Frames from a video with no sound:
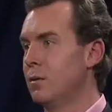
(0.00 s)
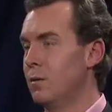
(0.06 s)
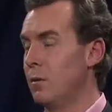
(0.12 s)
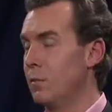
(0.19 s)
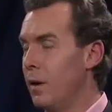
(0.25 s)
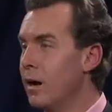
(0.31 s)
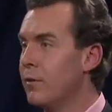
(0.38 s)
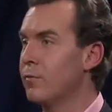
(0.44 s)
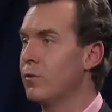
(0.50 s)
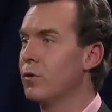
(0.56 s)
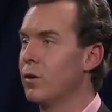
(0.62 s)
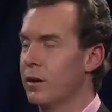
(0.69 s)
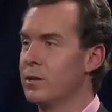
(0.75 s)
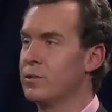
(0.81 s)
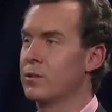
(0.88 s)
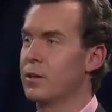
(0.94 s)
well, my
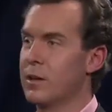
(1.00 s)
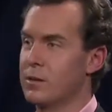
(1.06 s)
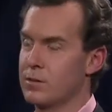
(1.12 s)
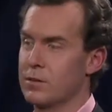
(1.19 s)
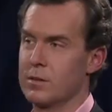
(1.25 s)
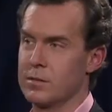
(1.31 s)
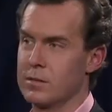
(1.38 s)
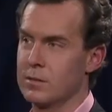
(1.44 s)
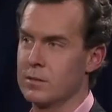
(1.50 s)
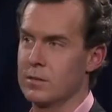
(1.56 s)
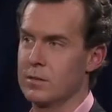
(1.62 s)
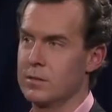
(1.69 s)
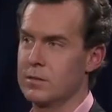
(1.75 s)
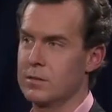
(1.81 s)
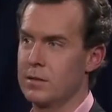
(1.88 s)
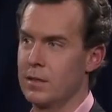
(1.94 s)
view on education is
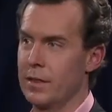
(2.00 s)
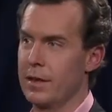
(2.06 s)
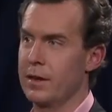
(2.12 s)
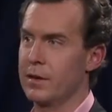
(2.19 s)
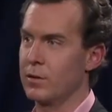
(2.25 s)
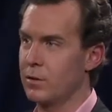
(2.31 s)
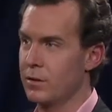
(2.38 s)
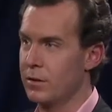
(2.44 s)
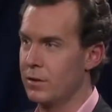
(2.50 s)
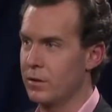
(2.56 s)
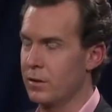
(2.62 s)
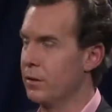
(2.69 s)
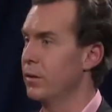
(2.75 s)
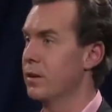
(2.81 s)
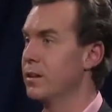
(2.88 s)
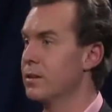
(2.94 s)
is that
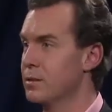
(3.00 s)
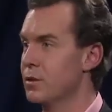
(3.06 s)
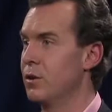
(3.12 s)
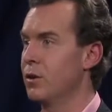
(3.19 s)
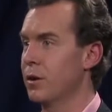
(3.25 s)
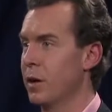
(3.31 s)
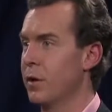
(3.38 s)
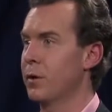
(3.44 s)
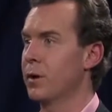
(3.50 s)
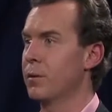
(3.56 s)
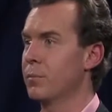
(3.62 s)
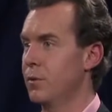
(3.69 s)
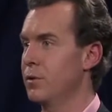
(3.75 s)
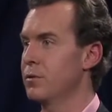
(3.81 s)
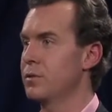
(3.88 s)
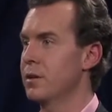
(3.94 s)
you know it is an ongoing
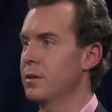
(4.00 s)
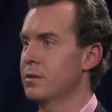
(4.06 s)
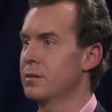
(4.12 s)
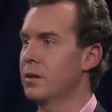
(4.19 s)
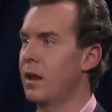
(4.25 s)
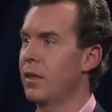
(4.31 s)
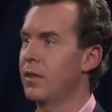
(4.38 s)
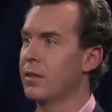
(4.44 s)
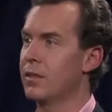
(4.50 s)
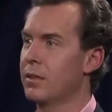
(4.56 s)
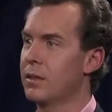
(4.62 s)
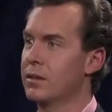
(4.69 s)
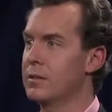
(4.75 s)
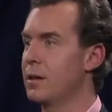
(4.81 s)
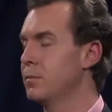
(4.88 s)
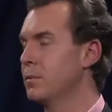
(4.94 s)
process, and I think
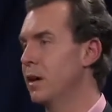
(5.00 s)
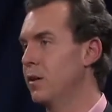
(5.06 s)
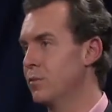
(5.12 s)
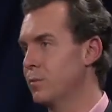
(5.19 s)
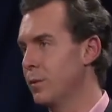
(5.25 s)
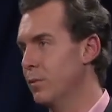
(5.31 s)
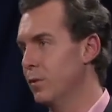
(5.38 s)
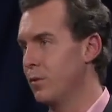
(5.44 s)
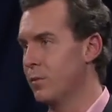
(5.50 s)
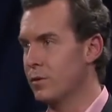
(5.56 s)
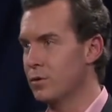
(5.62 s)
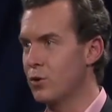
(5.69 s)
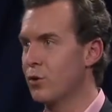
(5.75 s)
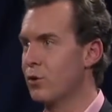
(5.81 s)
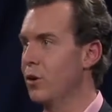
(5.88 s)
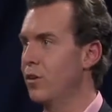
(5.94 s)
that sometimes people can be
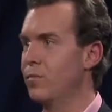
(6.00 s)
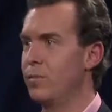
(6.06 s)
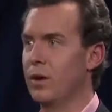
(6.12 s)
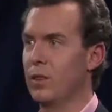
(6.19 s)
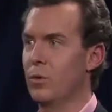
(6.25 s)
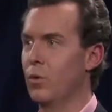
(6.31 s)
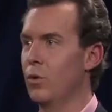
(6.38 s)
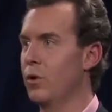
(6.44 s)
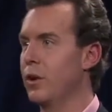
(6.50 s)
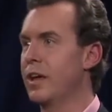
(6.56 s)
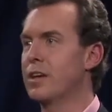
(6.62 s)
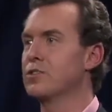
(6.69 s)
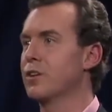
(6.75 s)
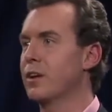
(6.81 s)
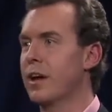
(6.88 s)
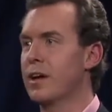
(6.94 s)
turned off by the word
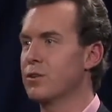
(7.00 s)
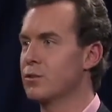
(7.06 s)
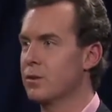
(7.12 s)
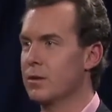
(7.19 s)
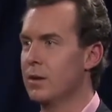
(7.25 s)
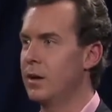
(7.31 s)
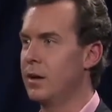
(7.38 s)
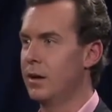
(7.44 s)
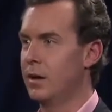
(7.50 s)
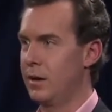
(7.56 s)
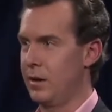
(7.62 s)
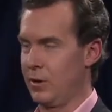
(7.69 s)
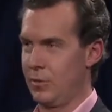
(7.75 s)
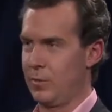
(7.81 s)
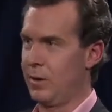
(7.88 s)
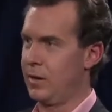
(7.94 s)
education,
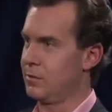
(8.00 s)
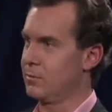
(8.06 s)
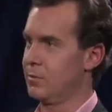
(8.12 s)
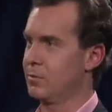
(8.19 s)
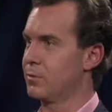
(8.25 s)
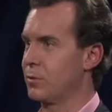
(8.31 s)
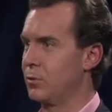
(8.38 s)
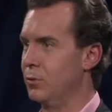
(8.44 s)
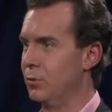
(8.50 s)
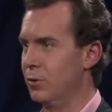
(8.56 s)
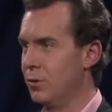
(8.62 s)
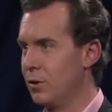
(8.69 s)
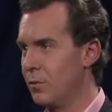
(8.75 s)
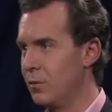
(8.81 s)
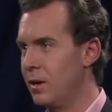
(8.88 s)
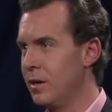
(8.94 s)
and it reminds them of
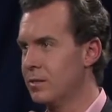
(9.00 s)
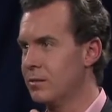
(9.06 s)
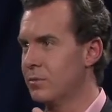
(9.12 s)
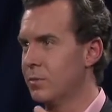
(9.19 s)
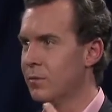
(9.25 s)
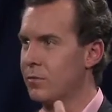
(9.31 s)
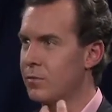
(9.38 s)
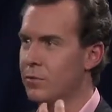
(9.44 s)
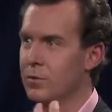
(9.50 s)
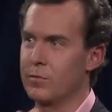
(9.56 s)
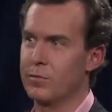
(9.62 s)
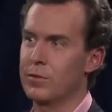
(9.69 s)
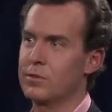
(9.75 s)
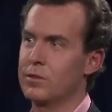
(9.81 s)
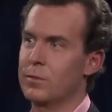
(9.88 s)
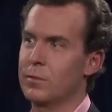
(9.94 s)
school or it reminds them of
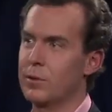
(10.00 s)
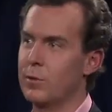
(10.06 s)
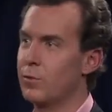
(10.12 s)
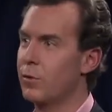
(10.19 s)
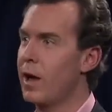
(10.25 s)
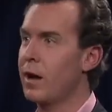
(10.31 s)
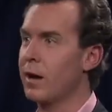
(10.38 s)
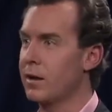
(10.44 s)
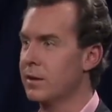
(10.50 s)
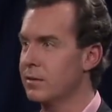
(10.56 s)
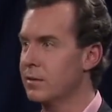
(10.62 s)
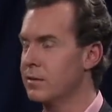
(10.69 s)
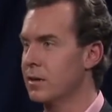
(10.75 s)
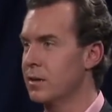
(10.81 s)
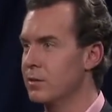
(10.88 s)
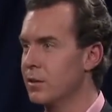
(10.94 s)
university. But the reality is,
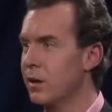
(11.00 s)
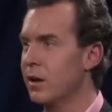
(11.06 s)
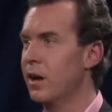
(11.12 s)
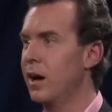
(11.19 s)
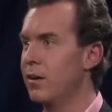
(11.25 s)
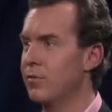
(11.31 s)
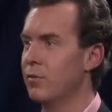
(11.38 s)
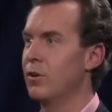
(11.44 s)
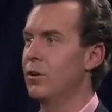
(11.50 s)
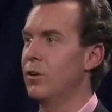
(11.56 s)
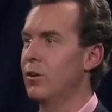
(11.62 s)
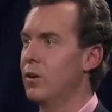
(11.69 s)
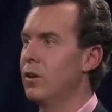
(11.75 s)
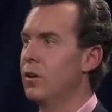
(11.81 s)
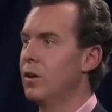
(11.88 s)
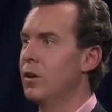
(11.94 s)
it's, it's a lifelong